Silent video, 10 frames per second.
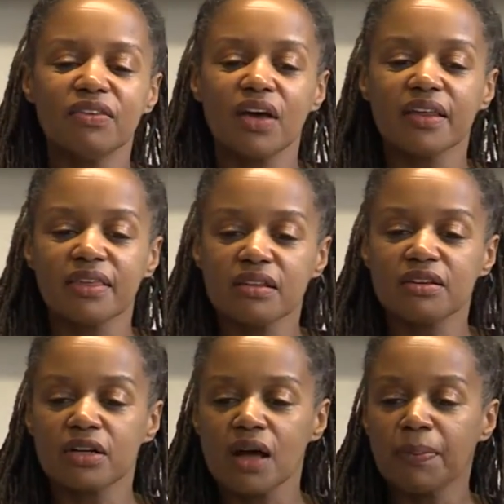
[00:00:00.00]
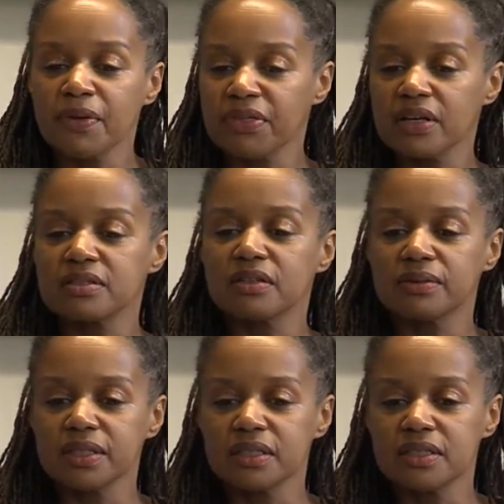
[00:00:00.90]
I think there are a couple of things that are
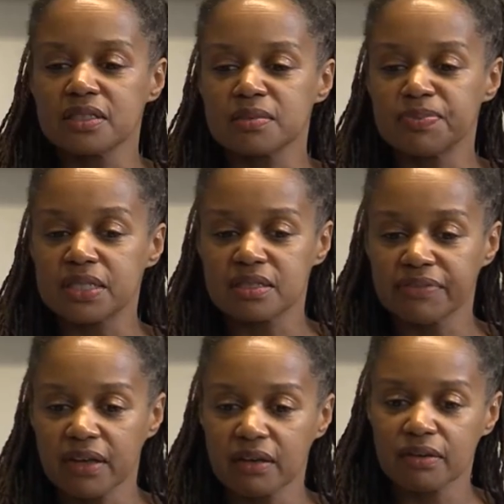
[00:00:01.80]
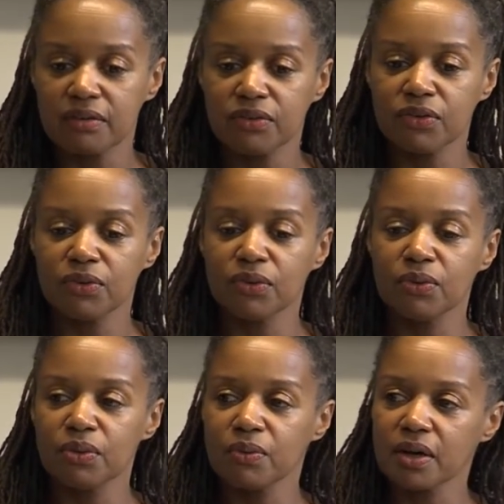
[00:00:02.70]
really specific to
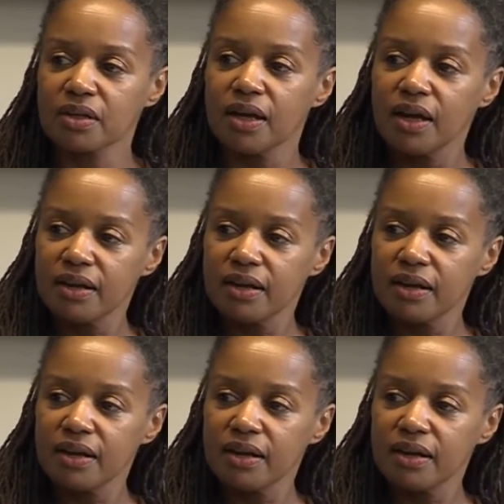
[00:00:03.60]
the work.